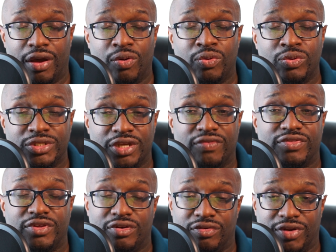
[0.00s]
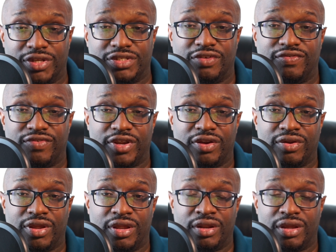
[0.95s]
who is of the
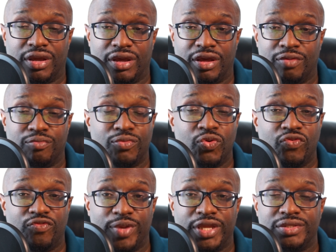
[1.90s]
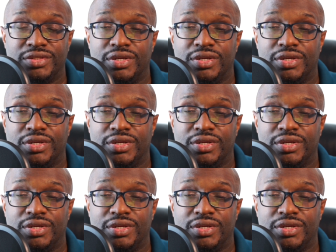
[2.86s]
Rastafarian movement,